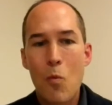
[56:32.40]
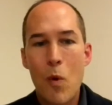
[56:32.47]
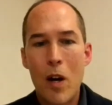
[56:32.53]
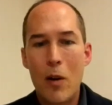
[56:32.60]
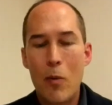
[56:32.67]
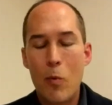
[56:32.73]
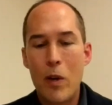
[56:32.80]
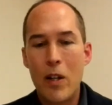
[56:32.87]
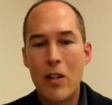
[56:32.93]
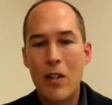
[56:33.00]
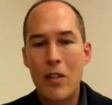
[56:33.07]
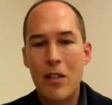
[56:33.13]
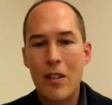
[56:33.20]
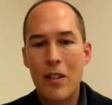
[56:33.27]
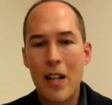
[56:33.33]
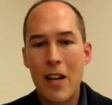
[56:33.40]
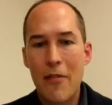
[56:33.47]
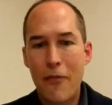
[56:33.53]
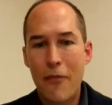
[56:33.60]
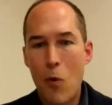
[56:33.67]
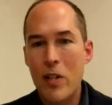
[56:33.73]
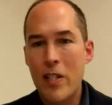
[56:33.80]
we're
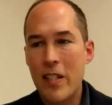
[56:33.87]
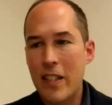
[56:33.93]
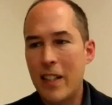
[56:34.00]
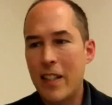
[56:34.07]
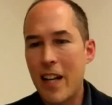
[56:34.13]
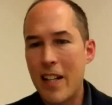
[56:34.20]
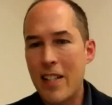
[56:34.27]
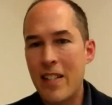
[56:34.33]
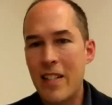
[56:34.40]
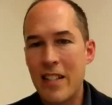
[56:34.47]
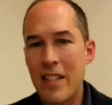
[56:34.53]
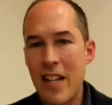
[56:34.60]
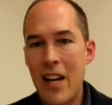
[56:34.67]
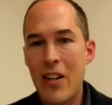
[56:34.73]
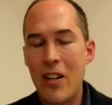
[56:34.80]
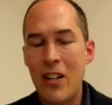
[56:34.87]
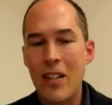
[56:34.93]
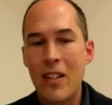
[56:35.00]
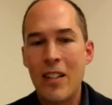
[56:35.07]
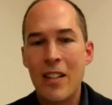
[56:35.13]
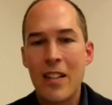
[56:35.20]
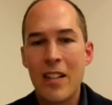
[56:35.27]
enforcing against a
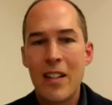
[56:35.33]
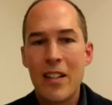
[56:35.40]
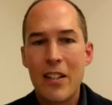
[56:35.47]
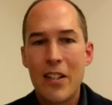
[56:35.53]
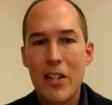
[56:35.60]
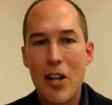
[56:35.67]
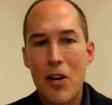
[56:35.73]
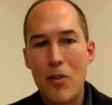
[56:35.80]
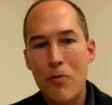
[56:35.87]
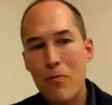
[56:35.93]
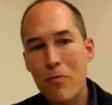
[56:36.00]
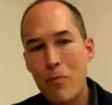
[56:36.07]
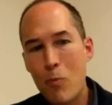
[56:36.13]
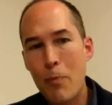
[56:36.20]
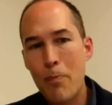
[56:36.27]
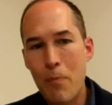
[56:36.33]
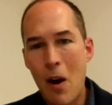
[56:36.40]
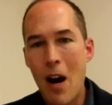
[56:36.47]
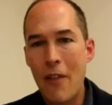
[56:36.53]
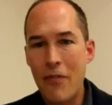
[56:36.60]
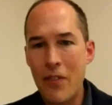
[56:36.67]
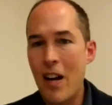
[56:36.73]
debtor, we're
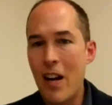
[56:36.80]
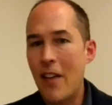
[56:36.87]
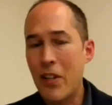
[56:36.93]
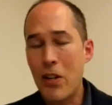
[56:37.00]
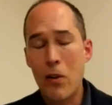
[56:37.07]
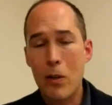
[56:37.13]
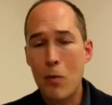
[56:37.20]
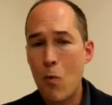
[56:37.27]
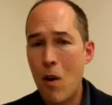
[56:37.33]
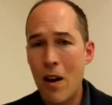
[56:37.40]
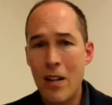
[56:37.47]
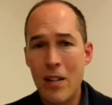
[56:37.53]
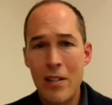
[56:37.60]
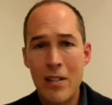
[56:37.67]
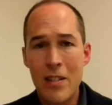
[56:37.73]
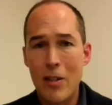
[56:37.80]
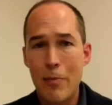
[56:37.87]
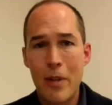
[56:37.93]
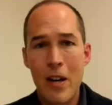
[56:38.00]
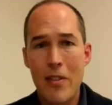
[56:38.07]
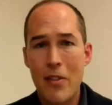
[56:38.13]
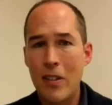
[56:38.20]
often not the only ones. There'll
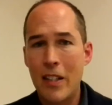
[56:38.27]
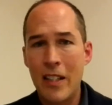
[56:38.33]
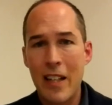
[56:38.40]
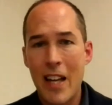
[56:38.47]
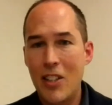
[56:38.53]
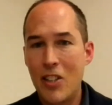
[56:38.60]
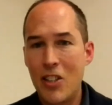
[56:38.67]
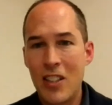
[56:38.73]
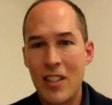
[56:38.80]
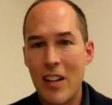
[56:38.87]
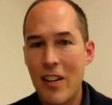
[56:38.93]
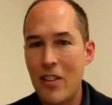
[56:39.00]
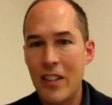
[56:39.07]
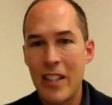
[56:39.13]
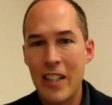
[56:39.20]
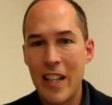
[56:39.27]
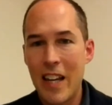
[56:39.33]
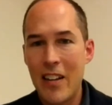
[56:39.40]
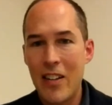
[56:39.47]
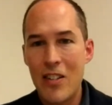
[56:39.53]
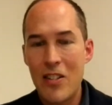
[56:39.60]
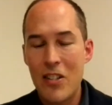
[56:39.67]
be other litigation, other
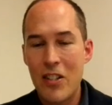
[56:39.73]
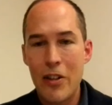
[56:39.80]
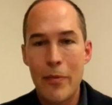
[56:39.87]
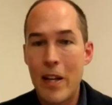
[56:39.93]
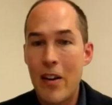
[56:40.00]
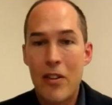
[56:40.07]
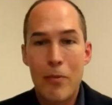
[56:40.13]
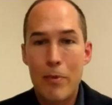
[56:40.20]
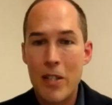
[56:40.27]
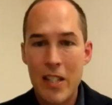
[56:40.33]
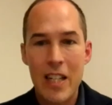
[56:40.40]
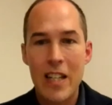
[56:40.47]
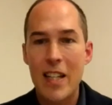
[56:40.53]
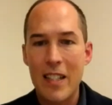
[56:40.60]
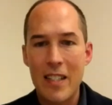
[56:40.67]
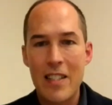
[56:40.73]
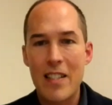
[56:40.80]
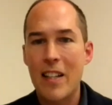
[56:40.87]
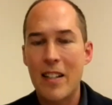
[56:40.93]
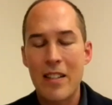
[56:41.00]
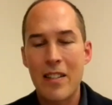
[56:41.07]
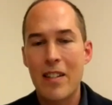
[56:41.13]
litigators, there'll be other proceedings
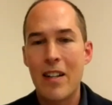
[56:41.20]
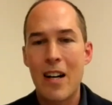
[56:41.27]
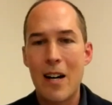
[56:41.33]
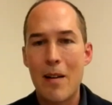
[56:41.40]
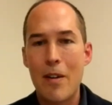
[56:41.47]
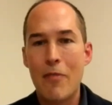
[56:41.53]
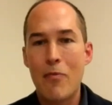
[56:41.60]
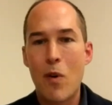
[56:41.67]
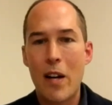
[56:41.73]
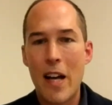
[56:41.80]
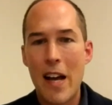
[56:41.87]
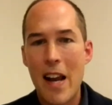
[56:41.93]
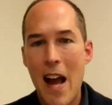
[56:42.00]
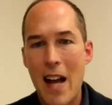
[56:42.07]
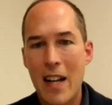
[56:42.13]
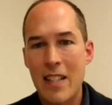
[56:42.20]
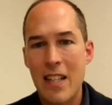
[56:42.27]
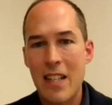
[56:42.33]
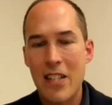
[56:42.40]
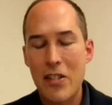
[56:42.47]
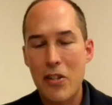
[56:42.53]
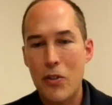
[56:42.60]
that if one had
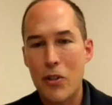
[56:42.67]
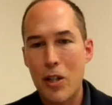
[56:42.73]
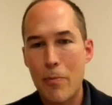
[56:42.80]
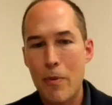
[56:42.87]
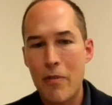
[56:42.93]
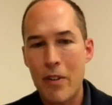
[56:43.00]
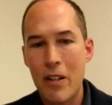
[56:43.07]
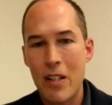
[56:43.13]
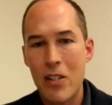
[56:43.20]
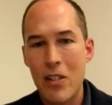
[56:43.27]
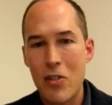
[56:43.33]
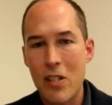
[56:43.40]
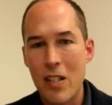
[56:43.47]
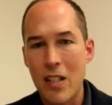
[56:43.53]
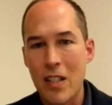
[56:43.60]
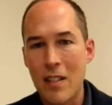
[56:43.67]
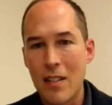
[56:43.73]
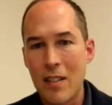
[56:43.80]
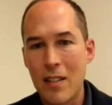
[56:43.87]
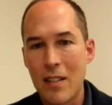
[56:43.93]
access to, could be very interesting.